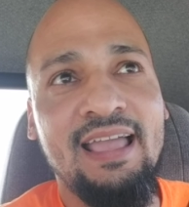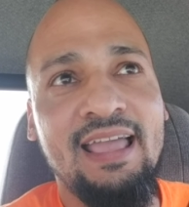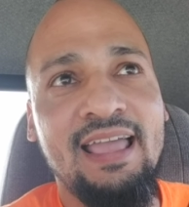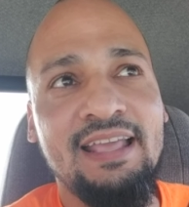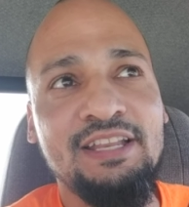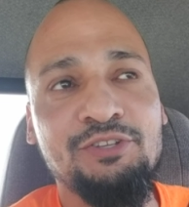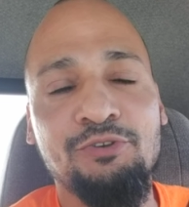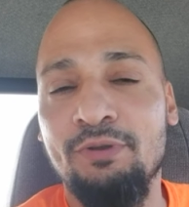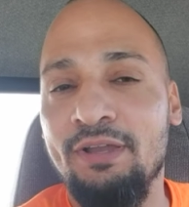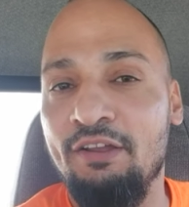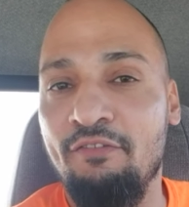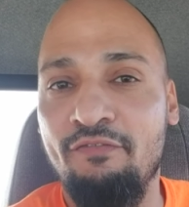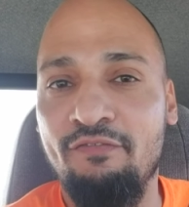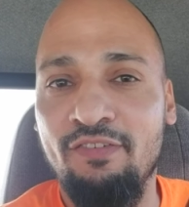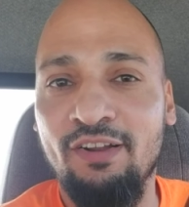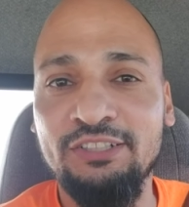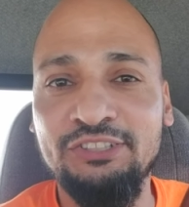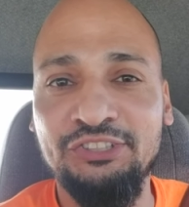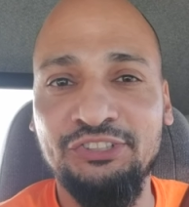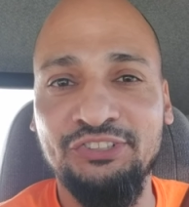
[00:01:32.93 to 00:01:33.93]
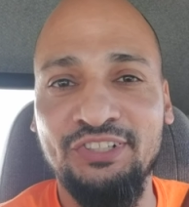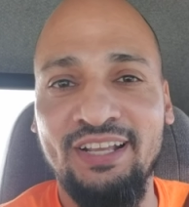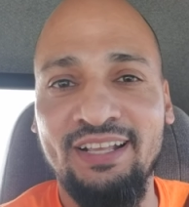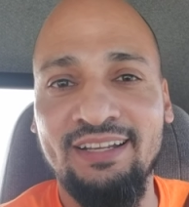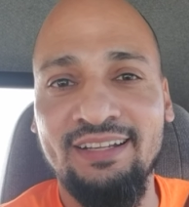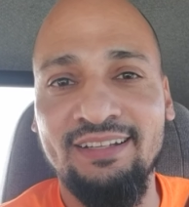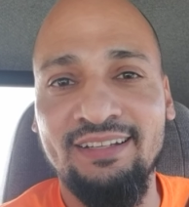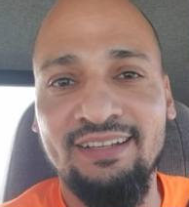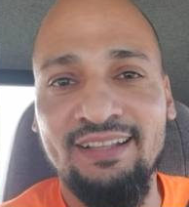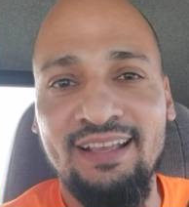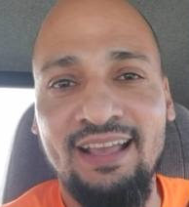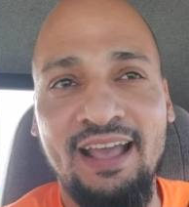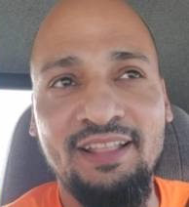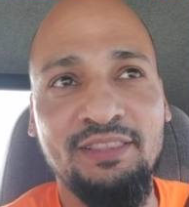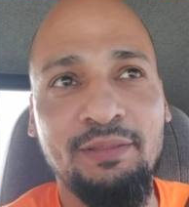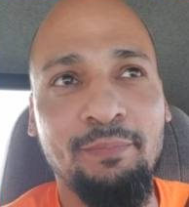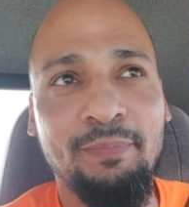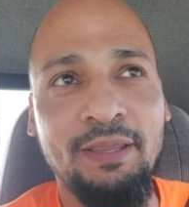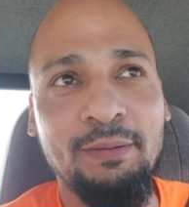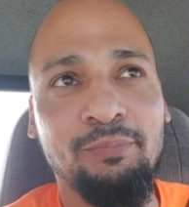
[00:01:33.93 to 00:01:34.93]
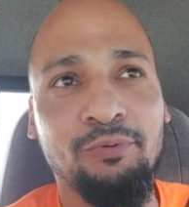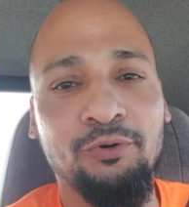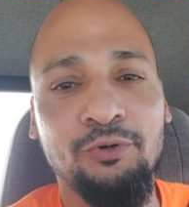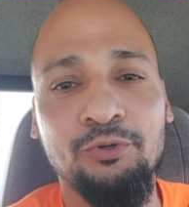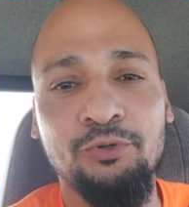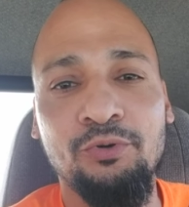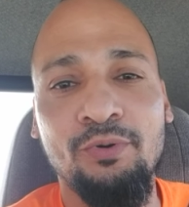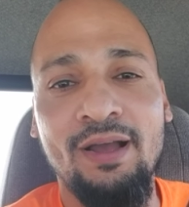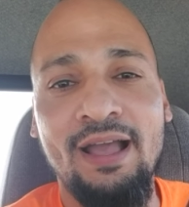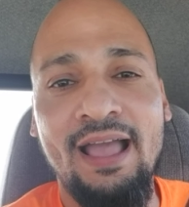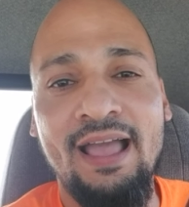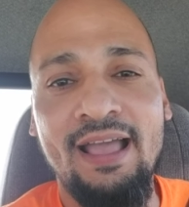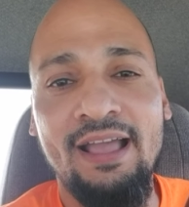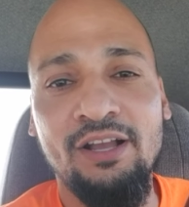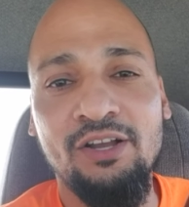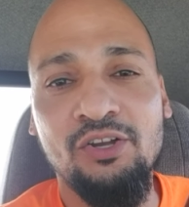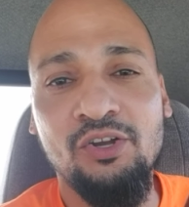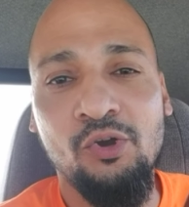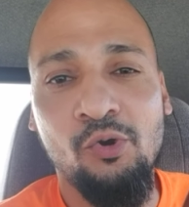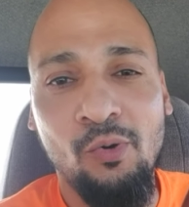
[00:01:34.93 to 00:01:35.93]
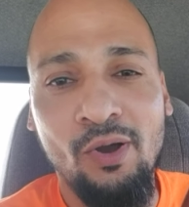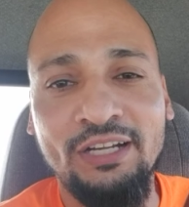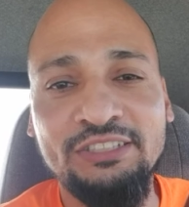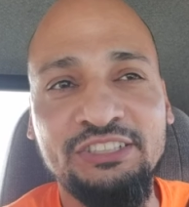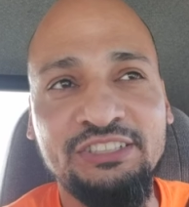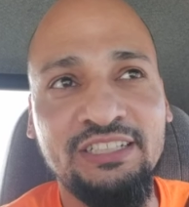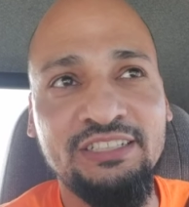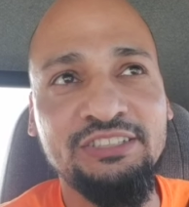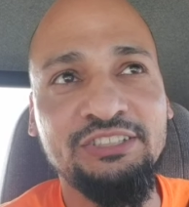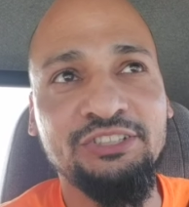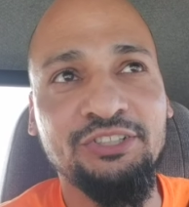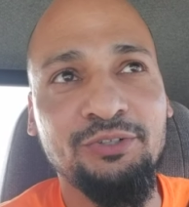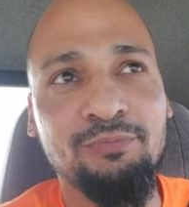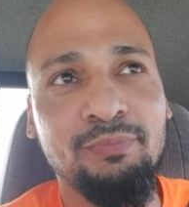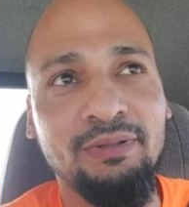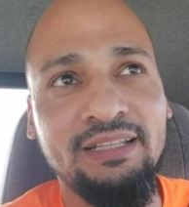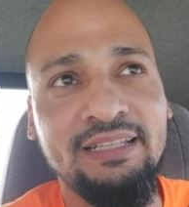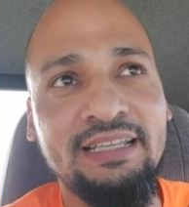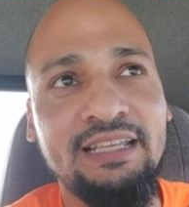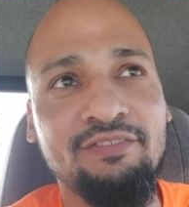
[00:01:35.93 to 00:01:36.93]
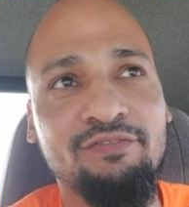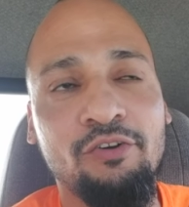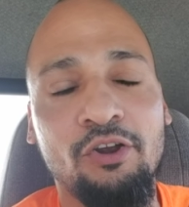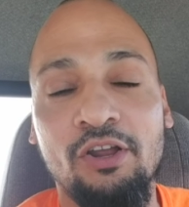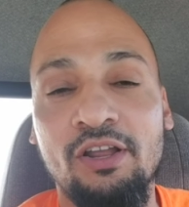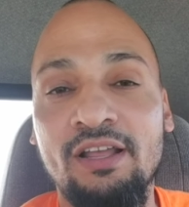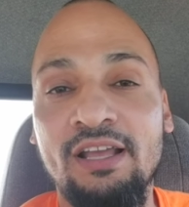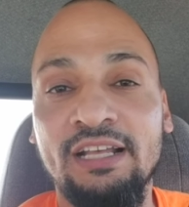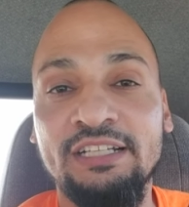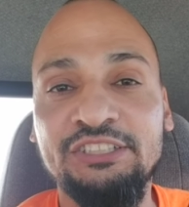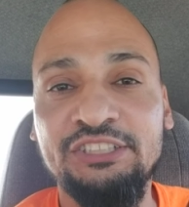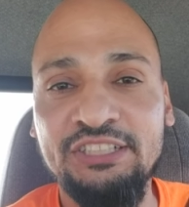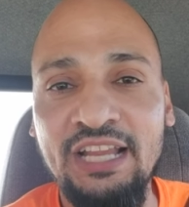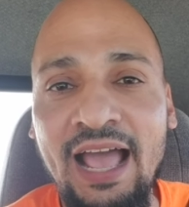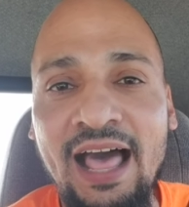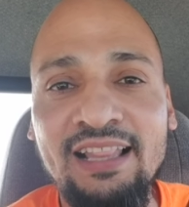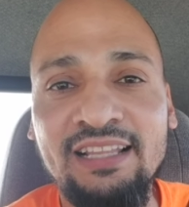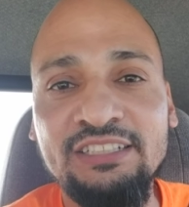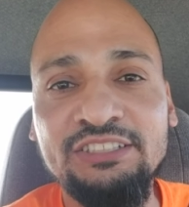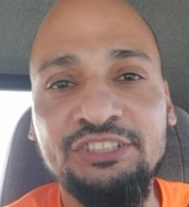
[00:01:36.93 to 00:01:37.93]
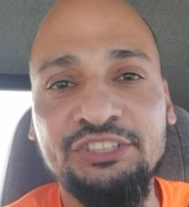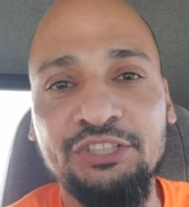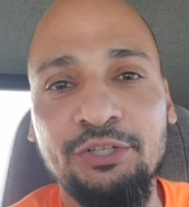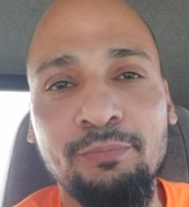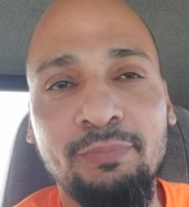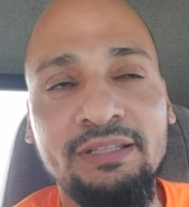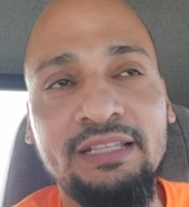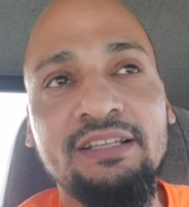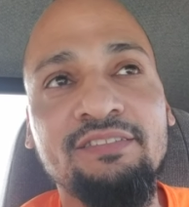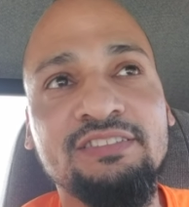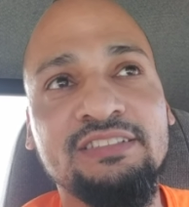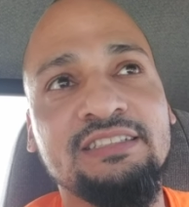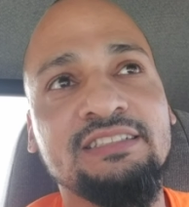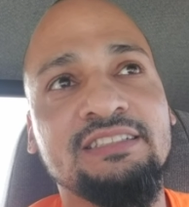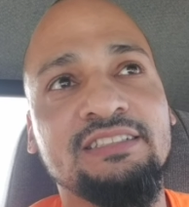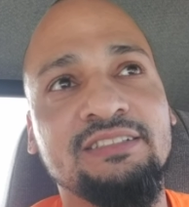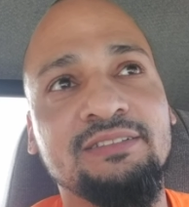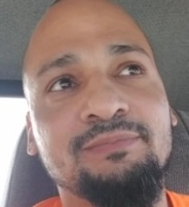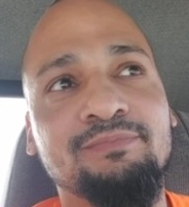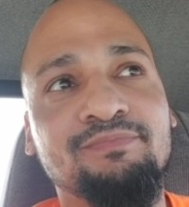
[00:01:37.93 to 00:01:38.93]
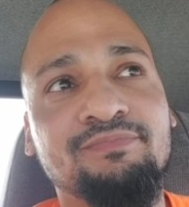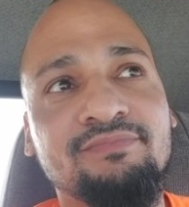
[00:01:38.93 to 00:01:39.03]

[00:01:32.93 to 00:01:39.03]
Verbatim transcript: and you get frustrated at the people who questioned your belief or challenged your belief system.